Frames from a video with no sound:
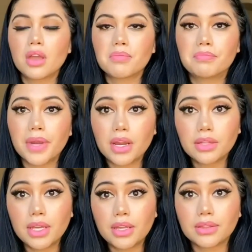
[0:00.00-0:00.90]

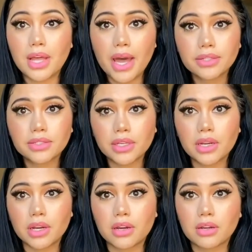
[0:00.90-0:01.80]
Barely last
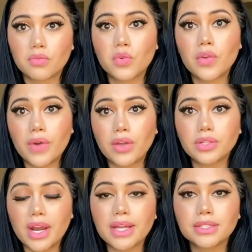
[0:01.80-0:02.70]
year we found
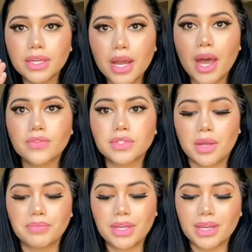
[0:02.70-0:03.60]
out I did have
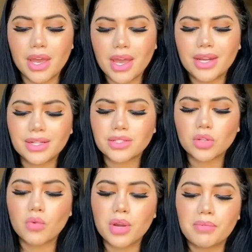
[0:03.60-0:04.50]
something. And it's
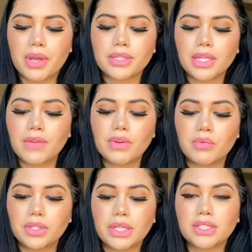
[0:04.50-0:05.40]
so weird because even
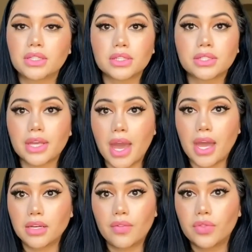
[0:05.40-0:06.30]
when they did the
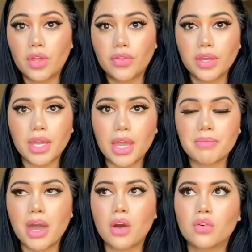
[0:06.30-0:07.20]
scan, nothing came
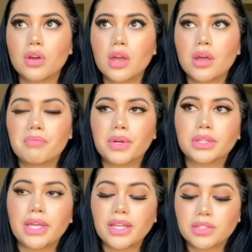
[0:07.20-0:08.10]
out. But
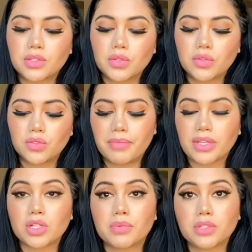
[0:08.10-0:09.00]
thanks to
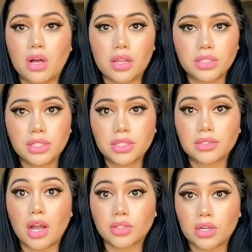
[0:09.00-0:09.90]
my
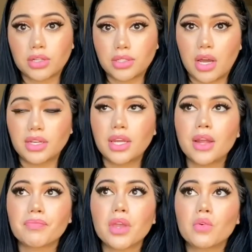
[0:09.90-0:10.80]
dermatologist, Dr. Hazani,
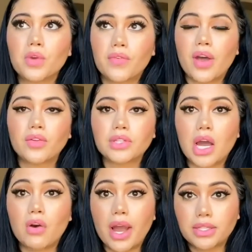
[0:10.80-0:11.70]
we found
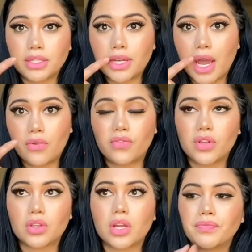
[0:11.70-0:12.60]
out I did have
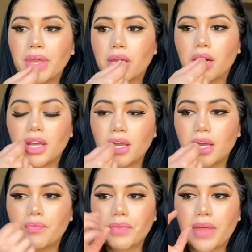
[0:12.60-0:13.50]
filler. They cut
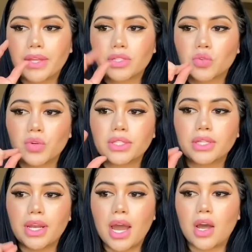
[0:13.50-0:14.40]
it and they squeezed
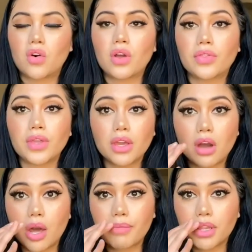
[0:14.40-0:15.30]
it out, and thank
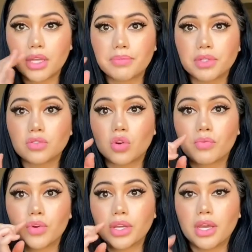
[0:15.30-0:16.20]
God my lip is
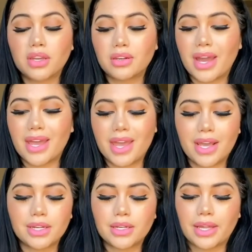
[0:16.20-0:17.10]
normal again. I
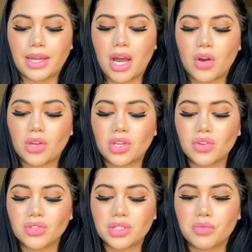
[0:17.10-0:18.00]
hated like how
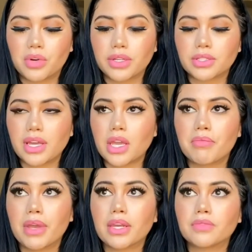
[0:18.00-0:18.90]
huge it was. Like it
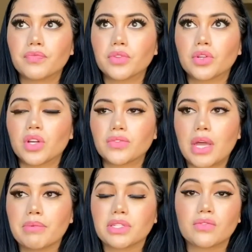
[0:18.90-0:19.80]
made the nerve
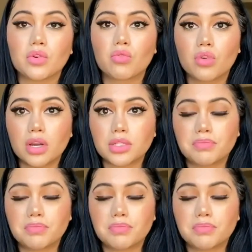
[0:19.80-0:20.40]
damage even worse.